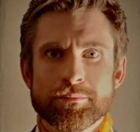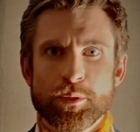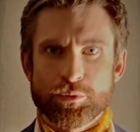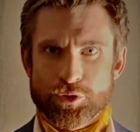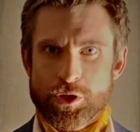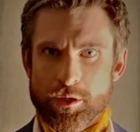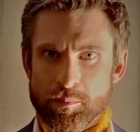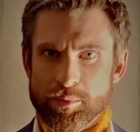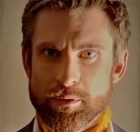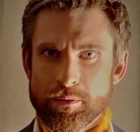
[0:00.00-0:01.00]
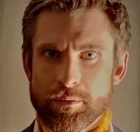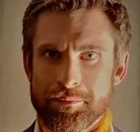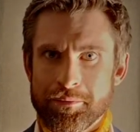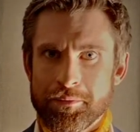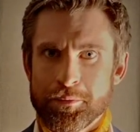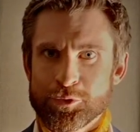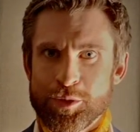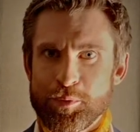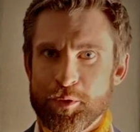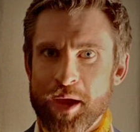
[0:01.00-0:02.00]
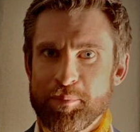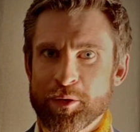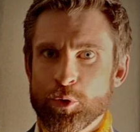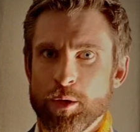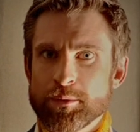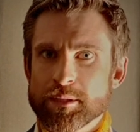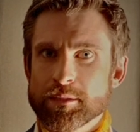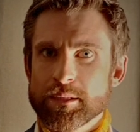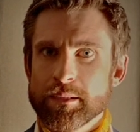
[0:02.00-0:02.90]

It was cheap. Cheaper than I'd been quoted.